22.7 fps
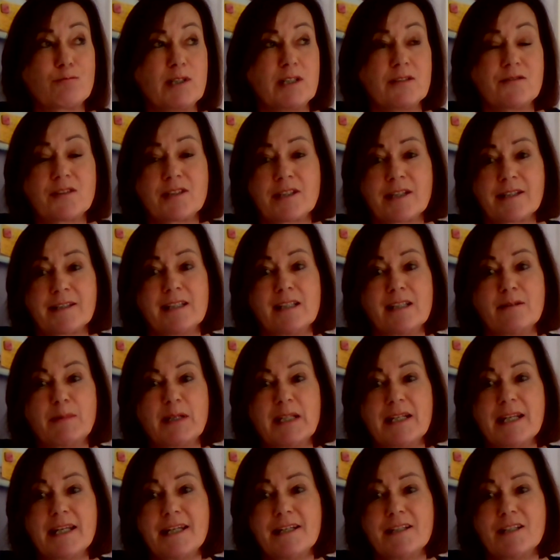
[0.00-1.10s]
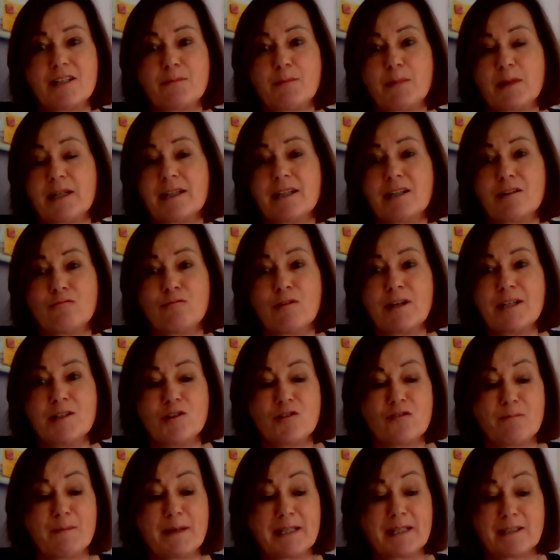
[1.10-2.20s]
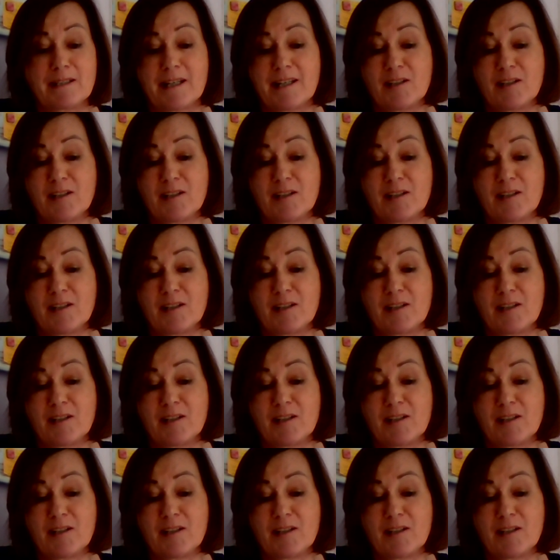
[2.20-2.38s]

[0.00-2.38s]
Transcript: we've suddenly been hit by a range of mental